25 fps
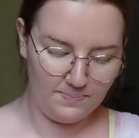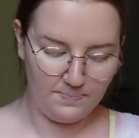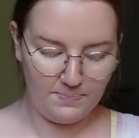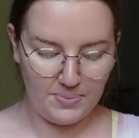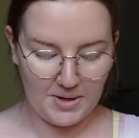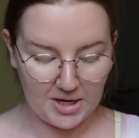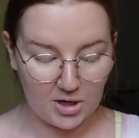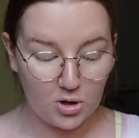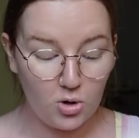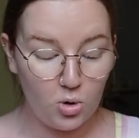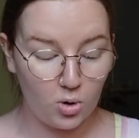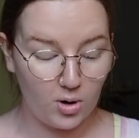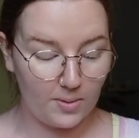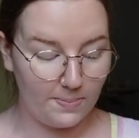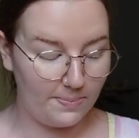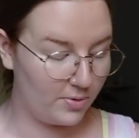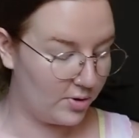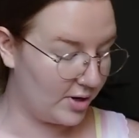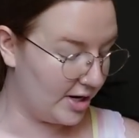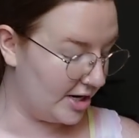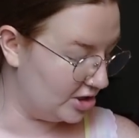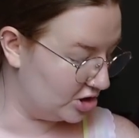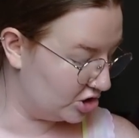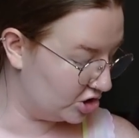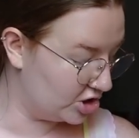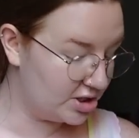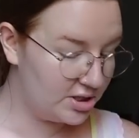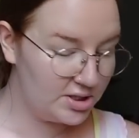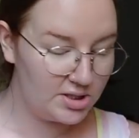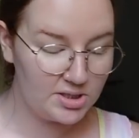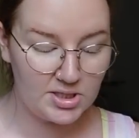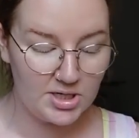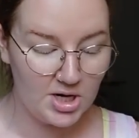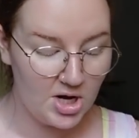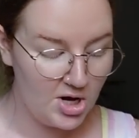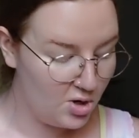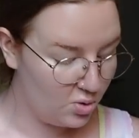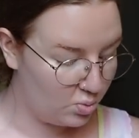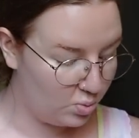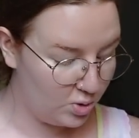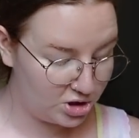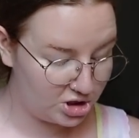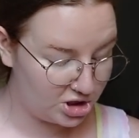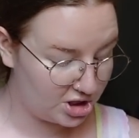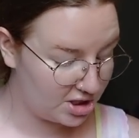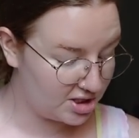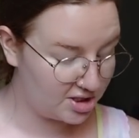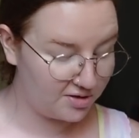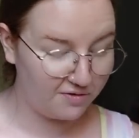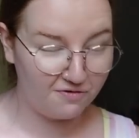big corporations,
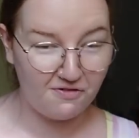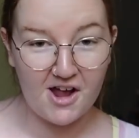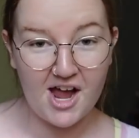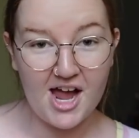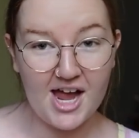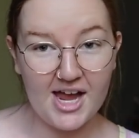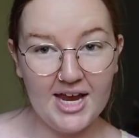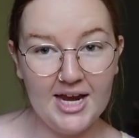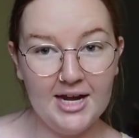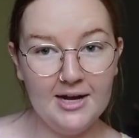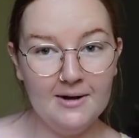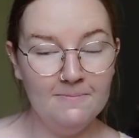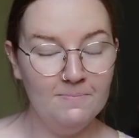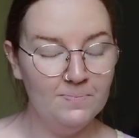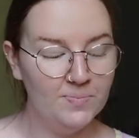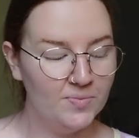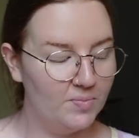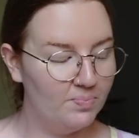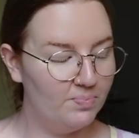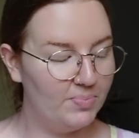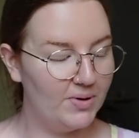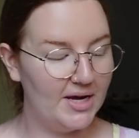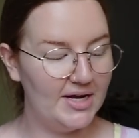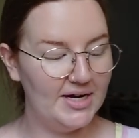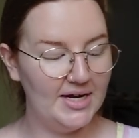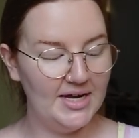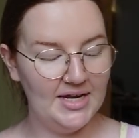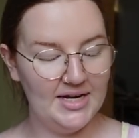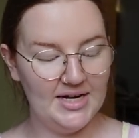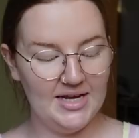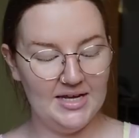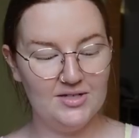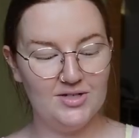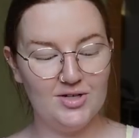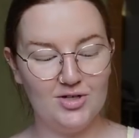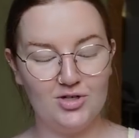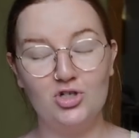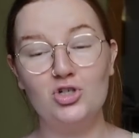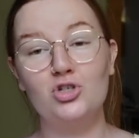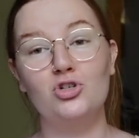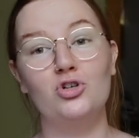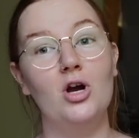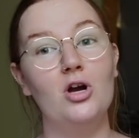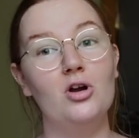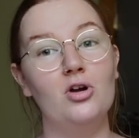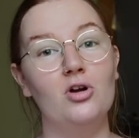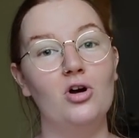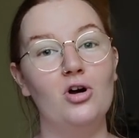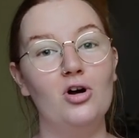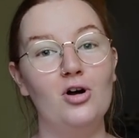which is fine, but it is a
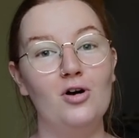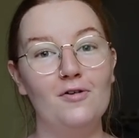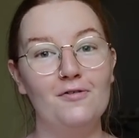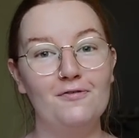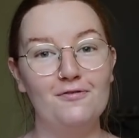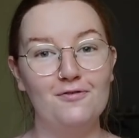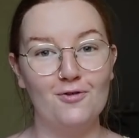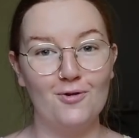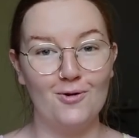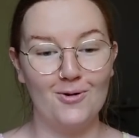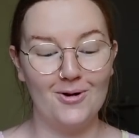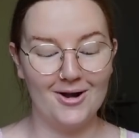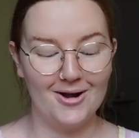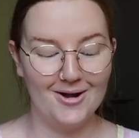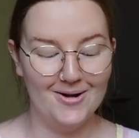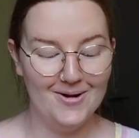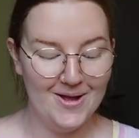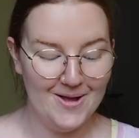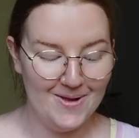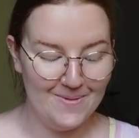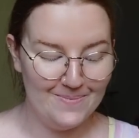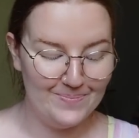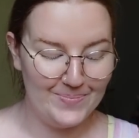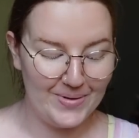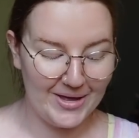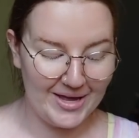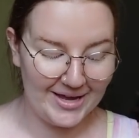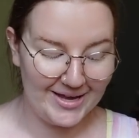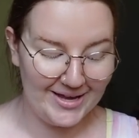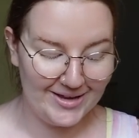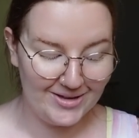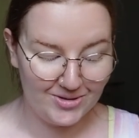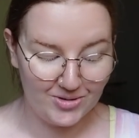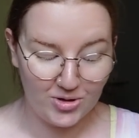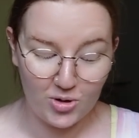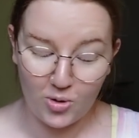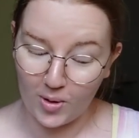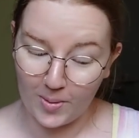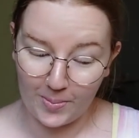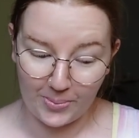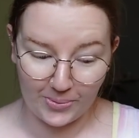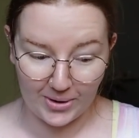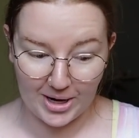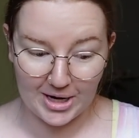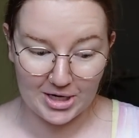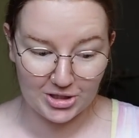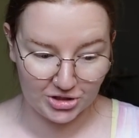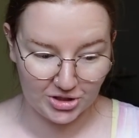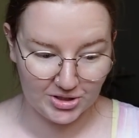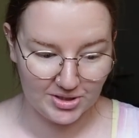struggle for big
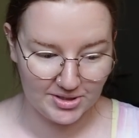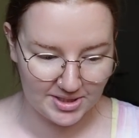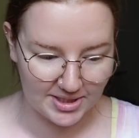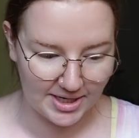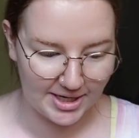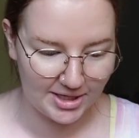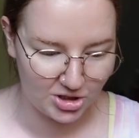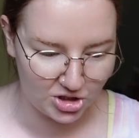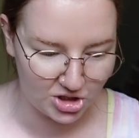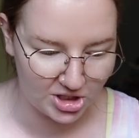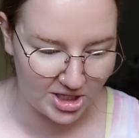corporations like